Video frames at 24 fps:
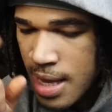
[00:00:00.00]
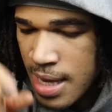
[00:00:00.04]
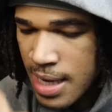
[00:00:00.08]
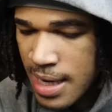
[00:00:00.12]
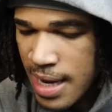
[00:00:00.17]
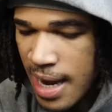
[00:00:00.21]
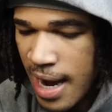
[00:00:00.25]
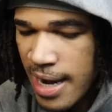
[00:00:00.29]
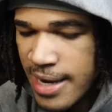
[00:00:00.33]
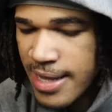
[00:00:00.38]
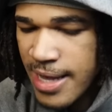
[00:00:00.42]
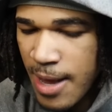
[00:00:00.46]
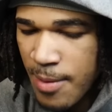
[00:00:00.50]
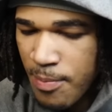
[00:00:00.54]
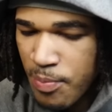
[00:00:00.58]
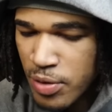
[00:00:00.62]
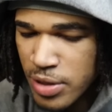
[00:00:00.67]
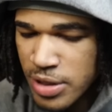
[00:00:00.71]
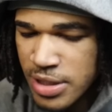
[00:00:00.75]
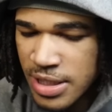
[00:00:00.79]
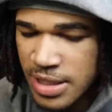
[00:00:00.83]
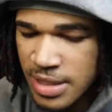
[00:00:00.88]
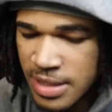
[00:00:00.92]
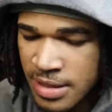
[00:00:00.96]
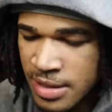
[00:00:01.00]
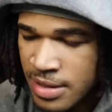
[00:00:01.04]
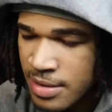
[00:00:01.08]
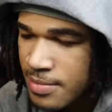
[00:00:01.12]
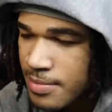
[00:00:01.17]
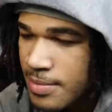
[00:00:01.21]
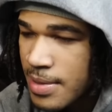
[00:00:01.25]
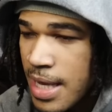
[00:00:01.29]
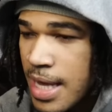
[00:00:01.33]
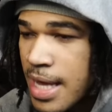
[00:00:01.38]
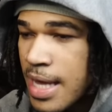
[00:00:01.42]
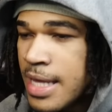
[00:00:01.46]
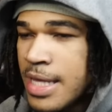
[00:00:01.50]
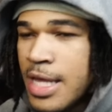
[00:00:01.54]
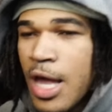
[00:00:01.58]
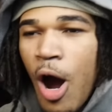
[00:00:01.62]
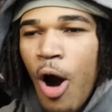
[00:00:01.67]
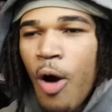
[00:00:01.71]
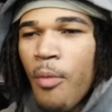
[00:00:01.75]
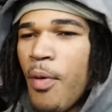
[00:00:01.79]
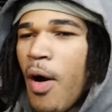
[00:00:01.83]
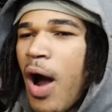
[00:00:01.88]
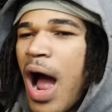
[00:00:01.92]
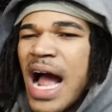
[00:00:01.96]
Kanye, push it.
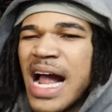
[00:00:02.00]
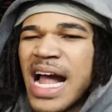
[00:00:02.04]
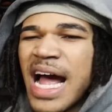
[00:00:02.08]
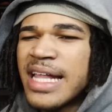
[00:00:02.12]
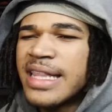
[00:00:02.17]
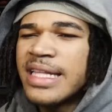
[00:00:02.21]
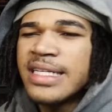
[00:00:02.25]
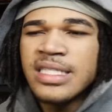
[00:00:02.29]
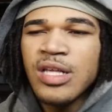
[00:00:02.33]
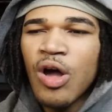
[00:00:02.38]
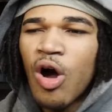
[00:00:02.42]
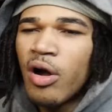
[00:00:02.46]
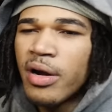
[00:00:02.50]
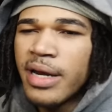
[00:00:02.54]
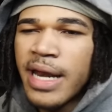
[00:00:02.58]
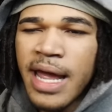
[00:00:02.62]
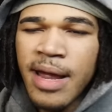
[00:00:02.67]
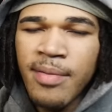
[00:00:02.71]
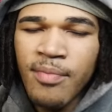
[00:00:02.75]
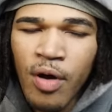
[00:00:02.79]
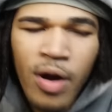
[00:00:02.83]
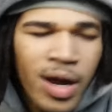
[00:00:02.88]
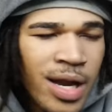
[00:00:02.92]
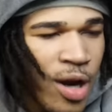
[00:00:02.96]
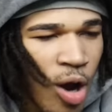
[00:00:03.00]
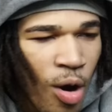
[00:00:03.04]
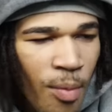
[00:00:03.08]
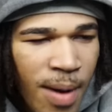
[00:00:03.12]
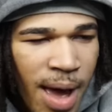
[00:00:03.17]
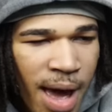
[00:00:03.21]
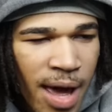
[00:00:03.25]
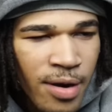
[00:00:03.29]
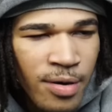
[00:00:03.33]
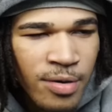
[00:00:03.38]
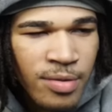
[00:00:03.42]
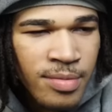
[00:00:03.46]
Yo, bro, I got the song name, bro. It don't matter. Big